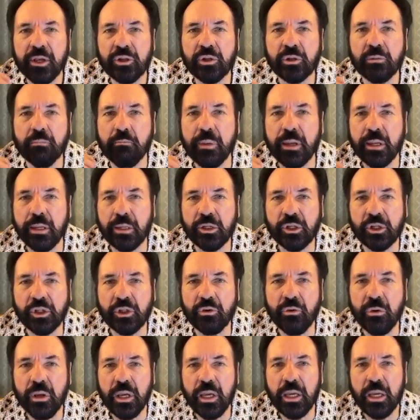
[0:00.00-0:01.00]
This
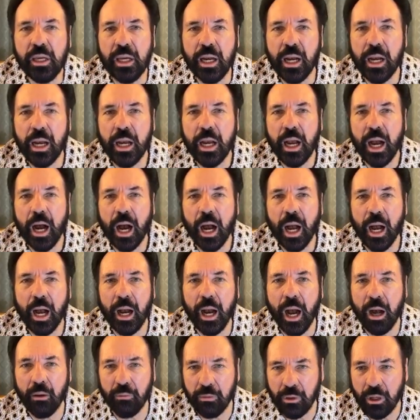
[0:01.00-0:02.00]
ministry
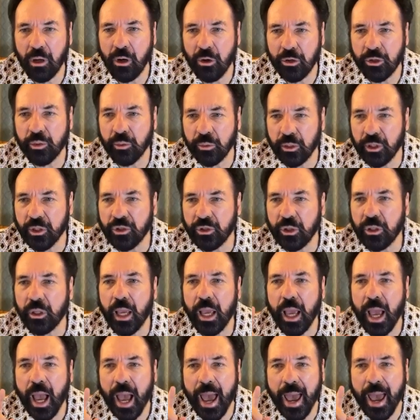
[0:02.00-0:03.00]
I will close with
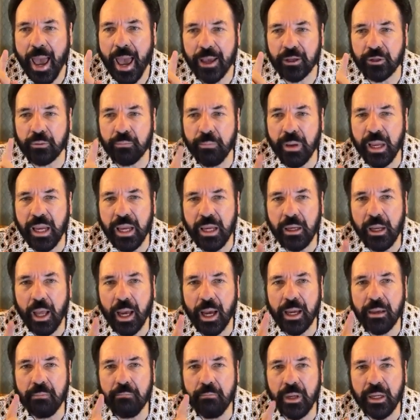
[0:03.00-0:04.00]
this today, has
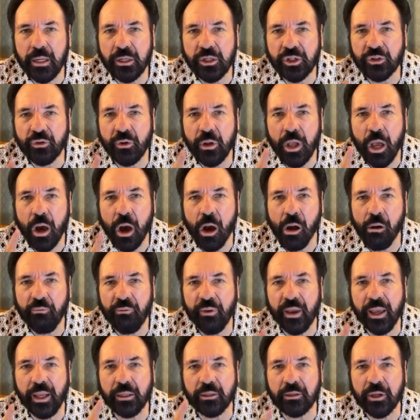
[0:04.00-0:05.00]
been a ministry
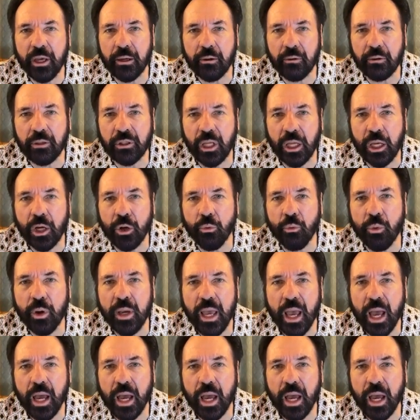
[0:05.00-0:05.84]
of integrity.